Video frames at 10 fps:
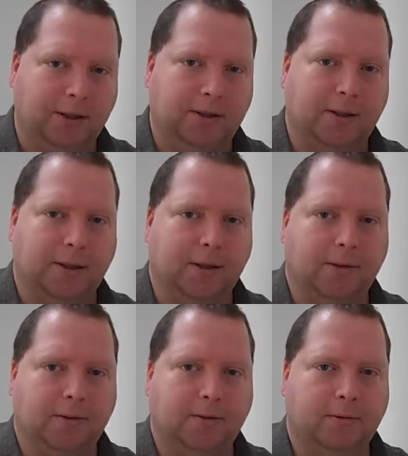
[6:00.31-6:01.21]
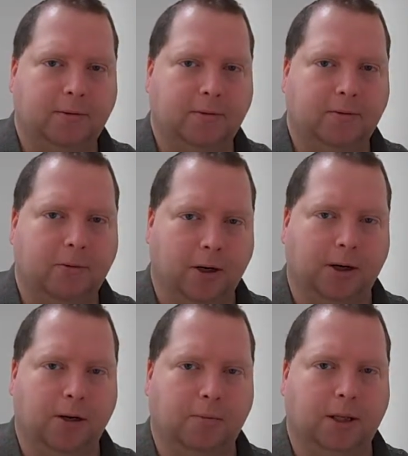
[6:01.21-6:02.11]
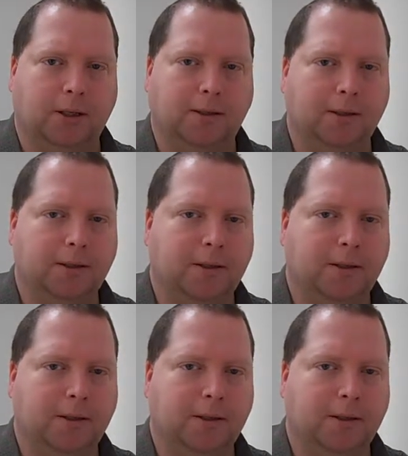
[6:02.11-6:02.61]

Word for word: consider wearing earplugs,